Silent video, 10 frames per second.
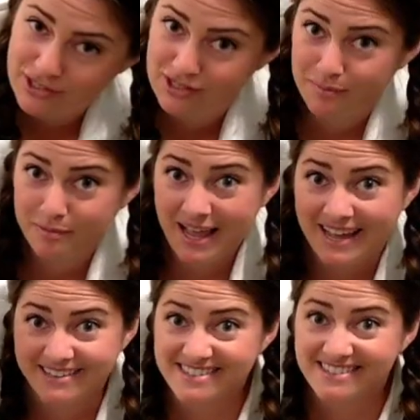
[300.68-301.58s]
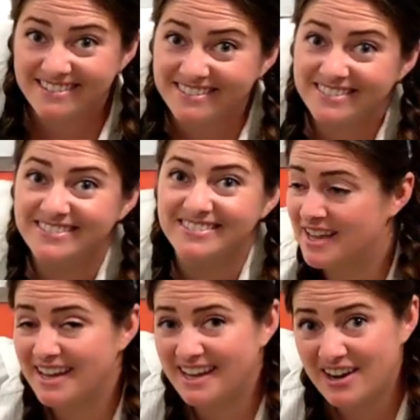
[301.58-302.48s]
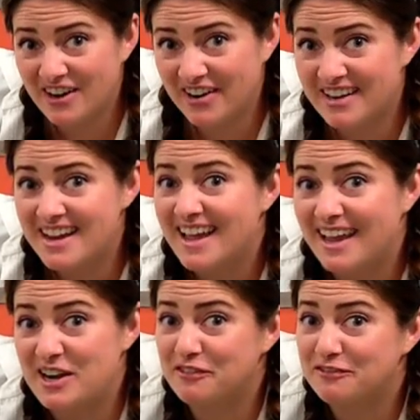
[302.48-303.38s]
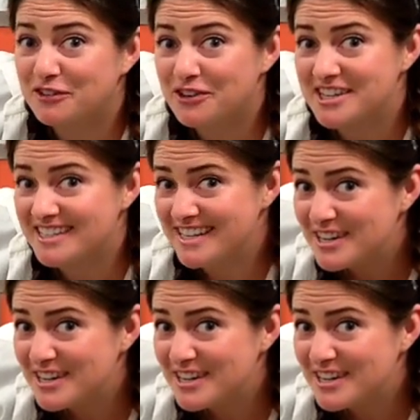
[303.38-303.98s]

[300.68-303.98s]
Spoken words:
to the plants. Here in our forest